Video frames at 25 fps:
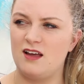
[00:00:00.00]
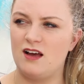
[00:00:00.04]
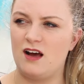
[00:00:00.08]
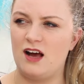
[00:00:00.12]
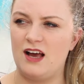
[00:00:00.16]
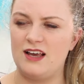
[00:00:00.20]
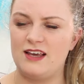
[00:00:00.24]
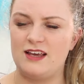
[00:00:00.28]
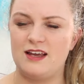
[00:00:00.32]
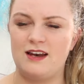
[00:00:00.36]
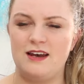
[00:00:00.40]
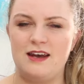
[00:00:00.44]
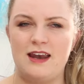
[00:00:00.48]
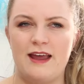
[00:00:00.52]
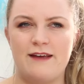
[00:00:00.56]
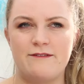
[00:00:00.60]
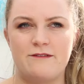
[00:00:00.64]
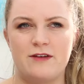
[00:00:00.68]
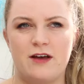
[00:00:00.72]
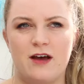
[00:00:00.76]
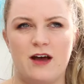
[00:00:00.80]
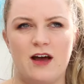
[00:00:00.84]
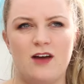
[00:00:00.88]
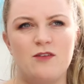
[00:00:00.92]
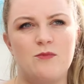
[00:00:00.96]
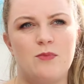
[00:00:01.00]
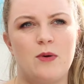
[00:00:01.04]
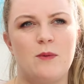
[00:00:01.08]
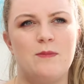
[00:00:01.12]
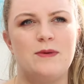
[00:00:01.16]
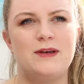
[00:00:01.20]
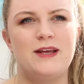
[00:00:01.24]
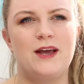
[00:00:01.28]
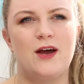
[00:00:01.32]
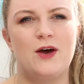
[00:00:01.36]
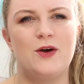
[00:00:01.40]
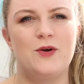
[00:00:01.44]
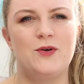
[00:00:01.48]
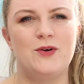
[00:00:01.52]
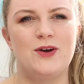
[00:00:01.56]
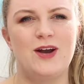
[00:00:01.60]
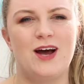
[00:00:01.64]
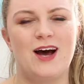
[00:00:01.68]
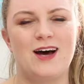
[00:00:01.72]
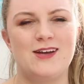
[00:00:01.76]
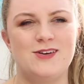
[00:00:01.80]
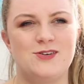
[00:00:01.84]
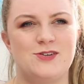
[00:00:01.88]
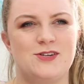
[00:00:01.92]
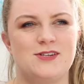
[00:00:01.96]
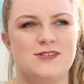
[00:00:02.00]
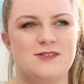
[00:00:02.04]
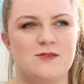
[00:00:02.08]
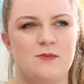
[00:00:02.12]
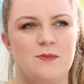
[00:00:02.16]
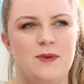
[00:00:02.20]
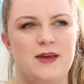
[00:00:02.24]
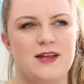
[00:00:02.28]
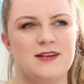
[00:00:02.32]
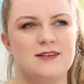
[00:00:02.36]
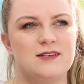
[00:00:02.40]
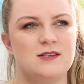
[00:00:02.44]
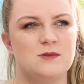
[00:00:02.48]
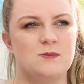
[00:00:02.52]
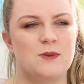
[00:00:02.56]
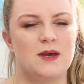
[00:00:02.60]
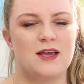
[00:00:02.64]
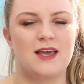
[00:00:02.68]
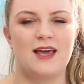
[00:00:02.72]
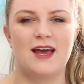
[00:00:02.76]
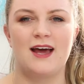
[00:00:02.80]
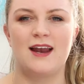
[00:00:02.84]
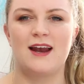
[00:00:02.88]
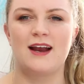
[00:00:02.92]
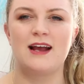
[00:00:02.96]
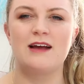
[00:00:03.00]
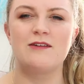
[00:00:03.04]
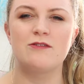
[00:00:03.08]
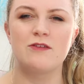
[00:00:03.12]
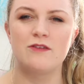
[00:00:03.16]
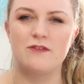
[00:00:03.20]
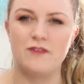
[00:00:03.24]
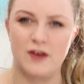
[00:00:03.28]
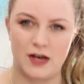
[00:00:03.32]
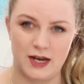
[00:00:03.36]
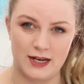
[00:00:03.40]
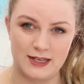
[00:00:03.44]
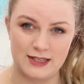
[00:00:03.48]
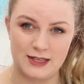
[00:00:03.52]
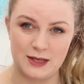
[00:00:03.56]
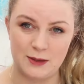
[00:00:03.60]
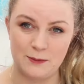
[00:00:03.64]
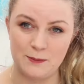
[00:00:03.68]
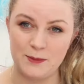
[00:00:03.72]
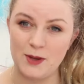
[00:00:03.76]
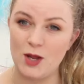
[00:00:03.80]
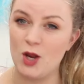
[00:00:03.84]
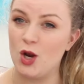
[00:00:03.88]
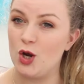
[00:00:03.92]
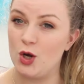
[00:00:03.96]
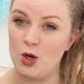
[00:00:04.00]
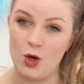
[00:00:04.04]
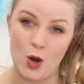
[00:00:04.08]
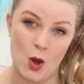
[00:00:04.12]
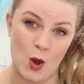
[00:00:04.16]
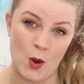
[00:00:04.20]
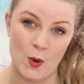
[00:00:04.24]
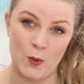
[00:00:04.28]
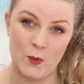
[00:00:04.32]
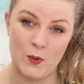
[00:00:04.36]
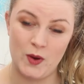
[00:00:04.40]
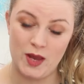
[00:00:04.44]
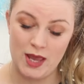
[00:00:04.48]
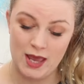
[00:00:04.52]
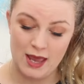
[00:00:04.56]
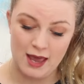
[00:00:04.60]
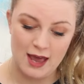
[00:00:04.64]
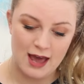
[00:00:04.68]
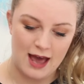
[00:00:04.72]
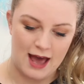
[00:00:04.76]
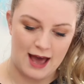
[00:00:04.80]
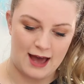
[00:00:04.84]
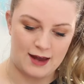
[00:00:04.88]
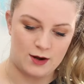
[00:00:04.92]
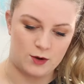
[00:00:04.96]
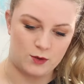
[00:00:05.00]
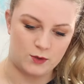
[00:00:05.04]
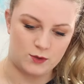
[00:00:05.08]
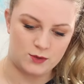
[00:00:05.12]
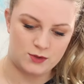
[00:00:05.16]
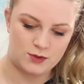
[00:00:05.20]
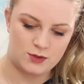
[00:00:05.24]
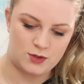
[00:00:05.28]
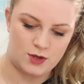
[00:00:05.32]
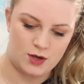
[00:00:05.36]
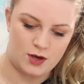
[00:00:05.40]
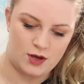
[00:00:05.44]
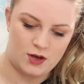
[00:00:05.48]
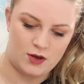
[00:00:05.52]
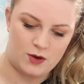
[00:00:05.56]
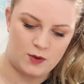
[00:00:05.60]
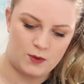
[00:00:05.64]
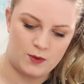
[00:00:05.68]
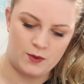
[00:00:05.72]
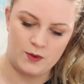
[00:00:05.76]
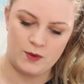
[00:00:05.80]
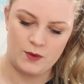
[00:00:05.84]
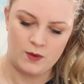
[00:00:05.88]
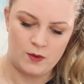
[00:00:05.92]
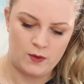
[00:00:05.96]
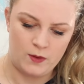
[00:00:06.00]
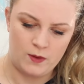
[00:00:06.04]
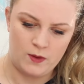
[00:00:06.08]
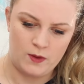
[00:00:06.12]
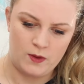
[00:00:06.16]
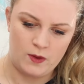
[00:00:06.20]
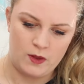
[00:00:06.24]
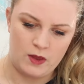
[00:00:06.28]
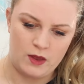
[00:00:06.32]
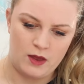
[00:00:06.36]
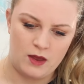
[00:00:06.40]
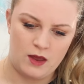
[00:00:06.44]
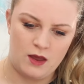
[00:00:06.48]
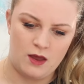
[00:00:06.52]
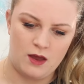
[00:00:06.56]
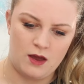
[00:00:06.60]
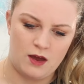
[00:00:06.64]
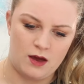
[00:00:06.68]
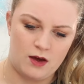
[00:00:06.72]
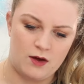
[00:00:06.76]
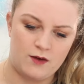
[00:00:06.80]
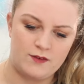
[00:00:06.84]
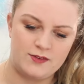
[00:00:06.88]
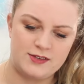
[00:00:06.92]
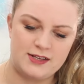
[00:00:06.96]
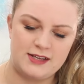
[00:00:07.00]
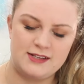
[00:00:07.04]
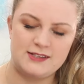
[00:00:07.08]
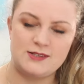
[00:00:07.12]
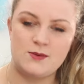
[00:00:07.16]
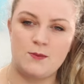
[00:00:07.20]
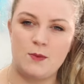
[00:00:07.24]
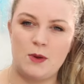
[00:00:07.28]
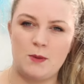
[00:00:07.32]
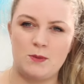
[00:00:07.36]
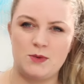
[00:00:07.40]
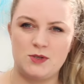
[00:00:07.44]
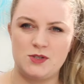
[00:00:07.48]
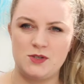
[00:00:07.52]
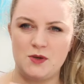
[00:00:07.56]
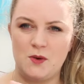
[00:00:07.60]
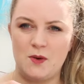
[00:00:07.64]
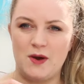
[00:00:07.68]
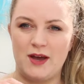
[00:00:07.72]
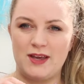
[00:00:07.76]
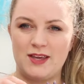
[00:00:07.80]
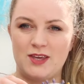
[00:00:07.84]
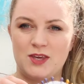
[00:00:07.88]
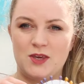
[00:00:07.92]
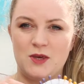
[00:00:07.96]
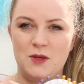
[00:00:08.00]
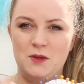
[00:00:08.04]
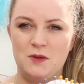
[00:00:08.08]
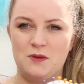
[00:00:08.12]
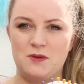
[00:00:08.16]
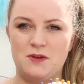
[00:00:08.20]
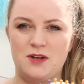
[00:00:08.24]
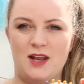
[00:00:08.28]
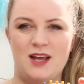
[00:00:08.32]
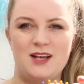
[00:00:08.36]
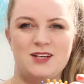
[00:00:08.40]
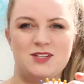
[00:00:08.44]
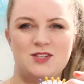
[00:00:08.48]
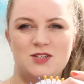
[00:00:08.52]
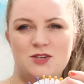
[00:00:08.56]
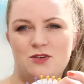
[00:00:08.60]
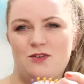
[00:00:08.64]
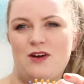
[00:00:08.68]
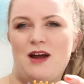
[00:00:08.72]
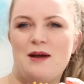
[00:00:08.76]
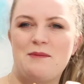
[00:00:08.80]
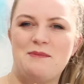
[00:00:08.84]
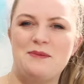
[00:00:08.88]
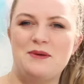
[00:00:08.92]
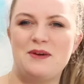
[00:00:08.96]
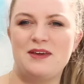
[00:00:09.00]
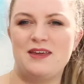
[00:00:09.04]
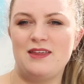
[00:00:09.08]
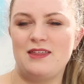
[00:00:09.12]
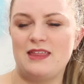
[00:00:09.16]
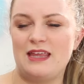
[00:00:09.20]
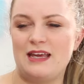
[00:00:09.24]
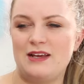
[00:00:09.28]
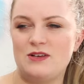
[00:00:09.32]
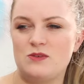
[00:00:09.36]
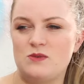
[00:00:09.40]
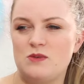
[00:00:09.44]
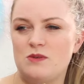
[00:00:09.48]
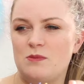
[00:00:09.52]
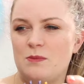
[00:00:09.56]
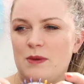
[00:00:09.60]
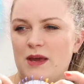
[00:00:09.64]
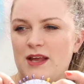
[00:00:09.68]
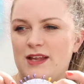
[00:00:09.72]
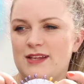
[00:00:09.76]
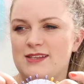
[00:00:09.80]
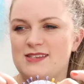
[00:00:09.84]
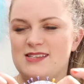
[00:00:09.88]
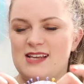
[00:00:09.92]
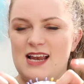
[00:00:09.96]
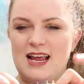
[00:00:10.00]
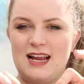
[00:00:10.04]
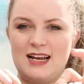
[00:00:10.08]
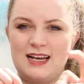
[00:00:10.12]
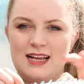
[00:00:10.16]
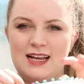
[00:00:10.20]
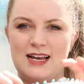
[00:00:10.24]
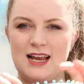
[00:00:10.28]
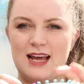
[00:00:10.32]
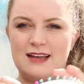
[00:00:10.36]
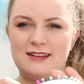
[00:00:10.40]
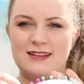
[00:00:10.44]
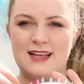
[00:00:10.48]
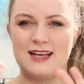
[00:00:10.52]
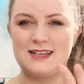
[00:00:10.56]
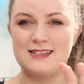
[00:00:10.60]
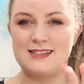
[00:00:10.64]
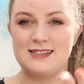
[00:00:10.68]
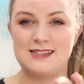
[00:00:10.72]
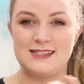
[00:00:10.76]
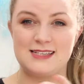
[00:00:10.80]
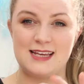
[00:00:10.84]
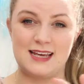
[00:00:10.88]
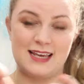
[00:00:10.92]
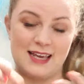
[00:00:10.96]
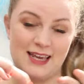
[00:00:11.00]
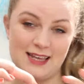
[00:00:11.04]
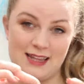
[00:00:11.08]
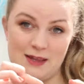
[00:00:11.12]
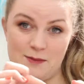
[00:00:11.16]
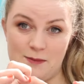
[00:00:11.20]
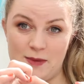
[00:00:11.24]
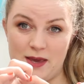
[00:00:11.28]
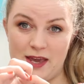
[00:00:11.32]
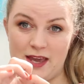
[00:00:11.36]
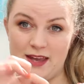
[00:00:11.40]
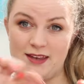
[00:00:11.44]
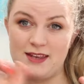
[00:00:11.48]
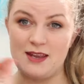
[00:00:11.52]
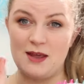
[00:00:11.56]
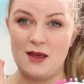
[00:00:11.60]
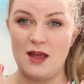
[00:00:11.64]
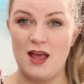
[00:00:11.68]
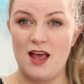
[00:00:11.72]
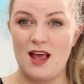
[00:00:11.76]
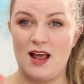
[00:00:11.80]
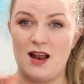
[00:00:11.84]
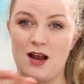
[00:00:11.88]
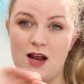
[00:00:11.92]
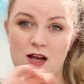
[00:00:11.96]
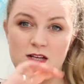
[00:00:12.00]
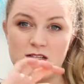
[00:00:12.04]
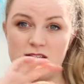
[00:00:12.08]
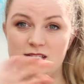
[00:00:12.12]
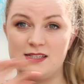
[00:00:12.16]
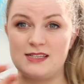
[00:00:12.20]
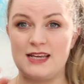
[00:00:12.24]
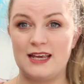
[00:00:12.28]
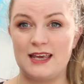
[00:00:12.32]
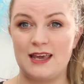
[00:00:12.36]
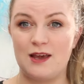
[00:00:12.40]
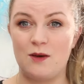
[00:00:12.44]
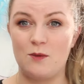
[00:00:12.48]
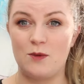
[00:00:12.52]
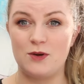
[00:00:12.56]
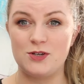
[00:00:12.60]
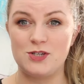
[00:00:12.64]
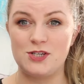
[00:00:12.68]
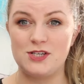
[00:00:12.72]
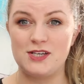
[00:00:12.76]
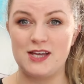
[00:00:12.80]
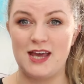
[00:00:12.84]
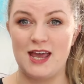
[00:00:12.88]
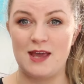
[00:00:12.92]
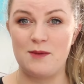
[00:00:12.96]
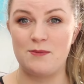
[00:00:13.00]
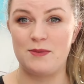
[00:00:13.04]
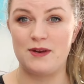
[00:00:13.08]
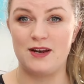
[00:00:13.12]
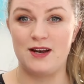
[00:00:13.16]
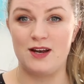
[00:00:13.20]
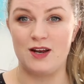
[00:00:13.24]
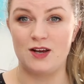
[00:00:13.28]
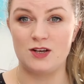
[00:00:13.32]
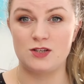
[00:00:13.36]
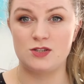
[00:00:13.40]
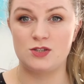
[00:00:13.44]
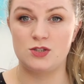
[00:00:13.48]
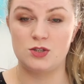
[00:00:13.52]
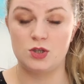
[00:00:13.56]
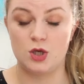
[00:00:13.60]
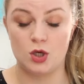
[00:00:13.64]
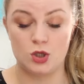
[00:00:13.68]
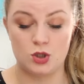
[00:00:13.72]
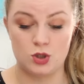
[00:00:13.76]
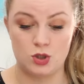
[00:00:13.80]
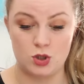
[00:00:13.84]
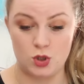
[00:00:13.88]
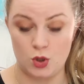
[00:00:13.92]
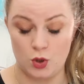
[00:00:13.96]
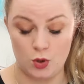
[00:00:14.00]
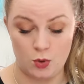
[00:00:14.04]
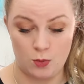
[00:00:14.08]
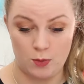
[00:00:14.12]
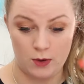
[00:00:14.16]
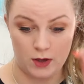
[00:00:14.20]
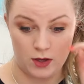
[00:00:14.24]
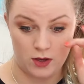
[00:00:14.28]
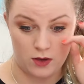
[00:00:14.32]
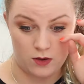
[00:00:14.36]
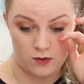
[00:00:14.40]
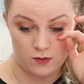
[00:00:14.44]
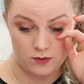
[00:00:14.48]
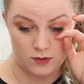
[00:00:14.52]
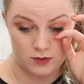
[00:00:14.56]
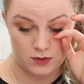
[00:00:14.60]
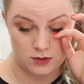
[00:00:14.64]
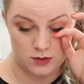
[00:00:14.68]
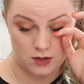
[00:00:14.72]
I can never, I probably own hundreds of pins, but can I ever find them? And also, I've seen some people do quite cute like scrapbooky things with pins lately, like they're sticking them in, sticking washi tape and it looks uber cute.